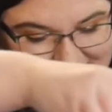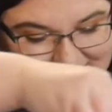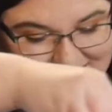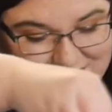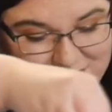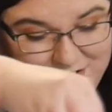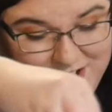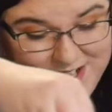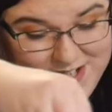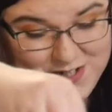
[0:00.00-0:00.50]

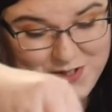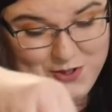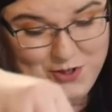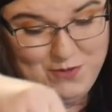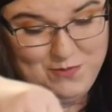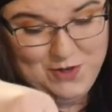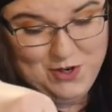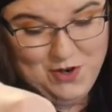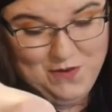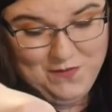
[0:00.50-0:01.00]
and tried to screw
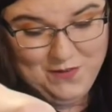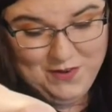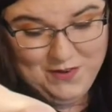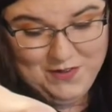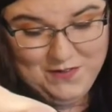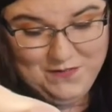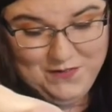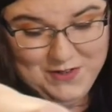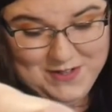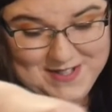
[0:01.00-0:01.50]
me over
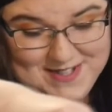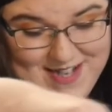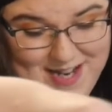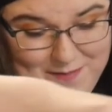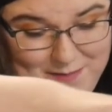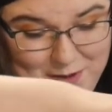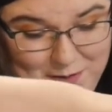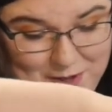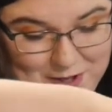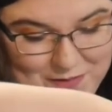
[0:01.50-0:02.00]
the first
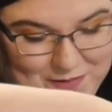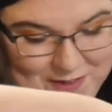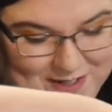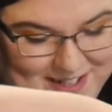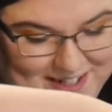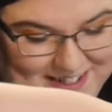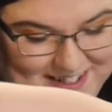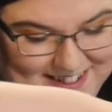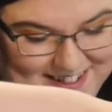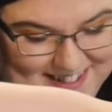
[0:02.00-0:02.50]
time I worked for
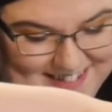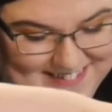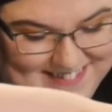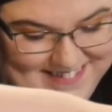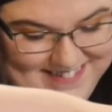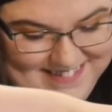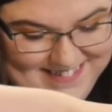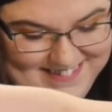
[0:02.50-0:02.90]
GeekCon.